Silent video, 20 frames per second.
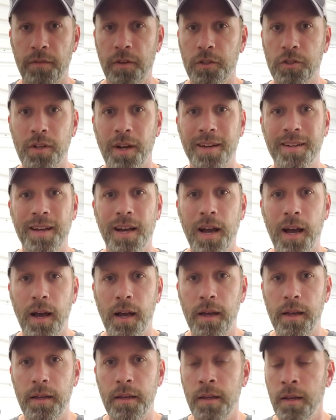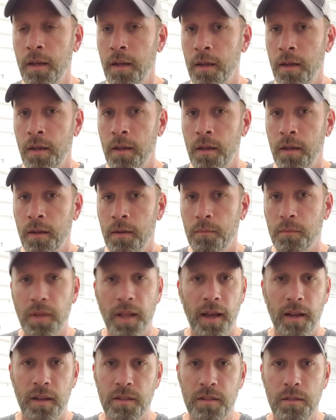trying to hide,
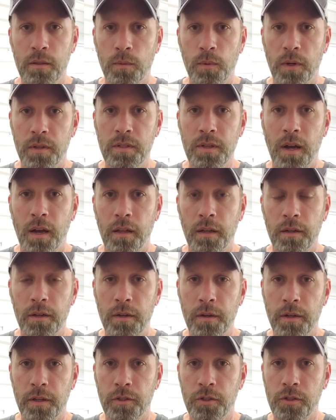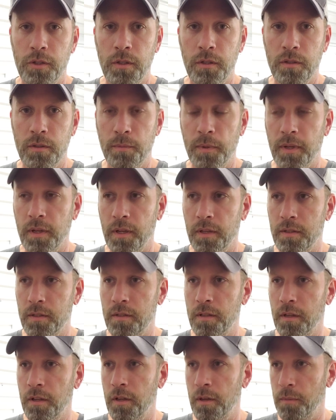black is the worst color you can choose because
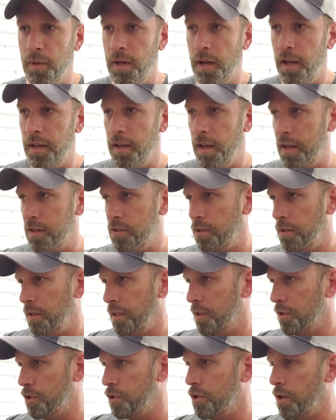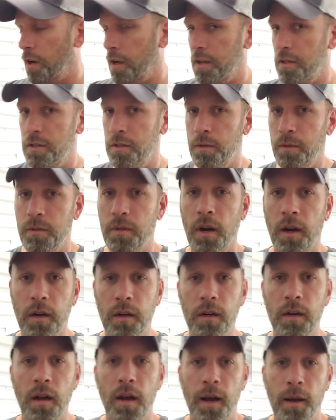the human eye naturally is drawn to
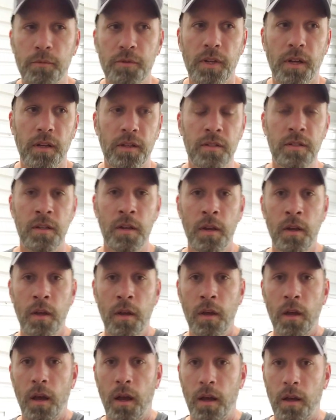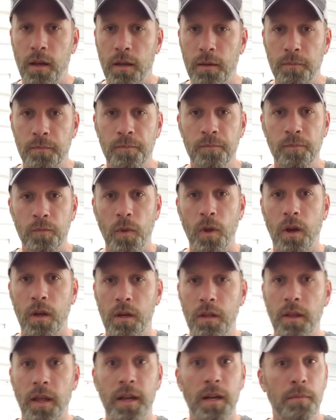darker objects on
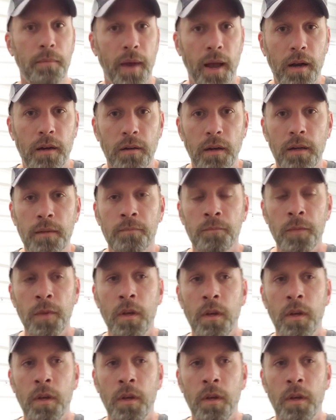a lighter background.